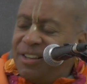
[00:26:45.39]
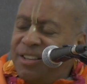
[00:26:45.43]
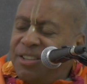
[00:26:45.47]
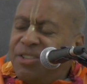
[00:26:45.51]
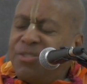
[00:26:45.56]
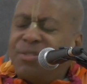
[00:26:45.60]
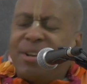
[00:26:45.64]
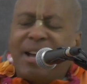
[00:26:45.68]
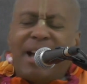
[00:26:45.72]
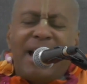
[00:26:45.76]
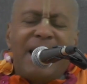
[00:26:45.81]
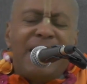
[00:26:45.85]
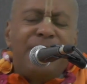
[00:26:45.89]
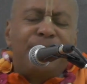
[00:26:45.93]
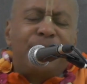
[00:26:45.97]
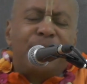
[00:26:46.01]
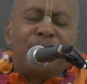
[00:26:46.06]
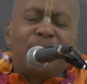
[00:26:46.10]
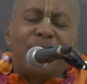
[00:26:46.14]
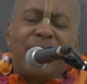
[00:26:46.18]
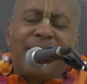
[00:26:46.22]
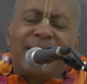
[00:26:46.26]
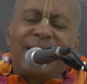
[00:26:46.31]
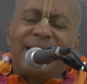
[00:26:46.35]
You can't
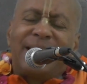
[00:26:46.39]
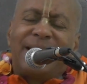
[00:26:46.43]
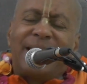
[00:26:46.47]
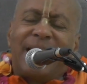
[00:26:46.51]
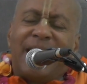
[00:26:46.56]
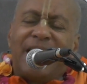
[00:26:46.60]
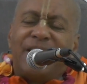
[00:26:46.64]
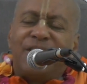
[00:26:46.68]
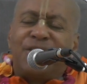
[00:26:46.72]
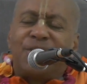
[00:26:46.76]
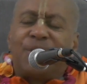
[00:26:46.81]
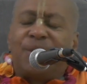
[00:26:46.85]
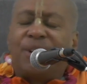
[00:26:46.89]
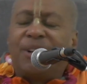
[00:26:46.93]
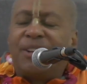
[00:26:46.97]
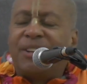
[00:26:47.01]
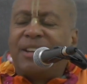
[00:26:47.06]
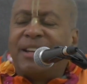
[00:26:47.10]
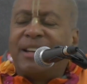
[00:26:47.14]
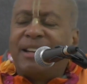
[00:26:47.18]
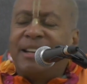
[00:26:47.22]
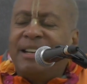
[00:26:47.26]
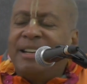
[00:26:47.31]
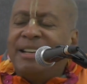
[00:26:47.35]
even recognize all
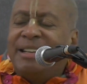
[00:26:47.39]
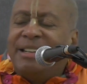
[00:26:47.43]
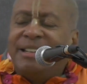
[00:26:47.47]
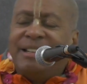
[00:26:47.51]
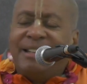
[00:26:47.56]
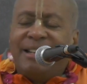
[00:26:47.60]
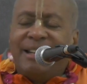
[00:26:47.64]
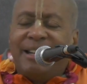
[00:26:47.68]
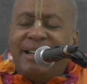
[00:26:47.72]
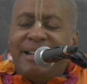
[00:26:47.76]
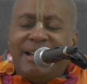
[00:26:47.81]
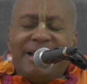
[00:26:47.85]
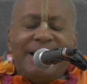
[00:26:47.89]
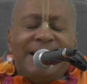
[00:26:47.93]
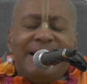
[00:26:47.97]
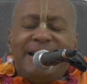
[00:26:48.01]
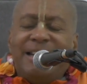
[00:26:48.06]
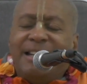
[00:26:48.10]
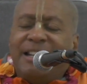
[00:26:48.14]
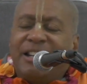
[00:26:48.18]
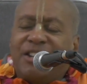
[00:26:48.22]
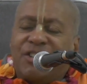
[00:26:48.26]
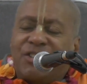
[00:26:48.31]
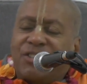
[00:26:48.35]
the
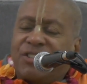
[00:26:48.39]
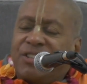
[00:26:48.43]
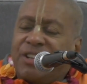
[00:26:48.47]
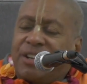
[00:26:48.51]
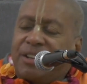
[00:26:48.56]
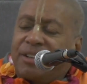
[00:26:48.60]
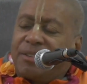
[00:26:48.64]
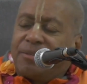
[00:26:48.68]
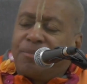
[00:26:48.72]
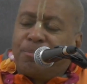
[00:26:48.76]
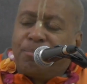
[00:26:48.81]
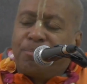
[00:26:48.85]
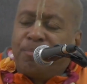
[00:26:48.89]
hedonistic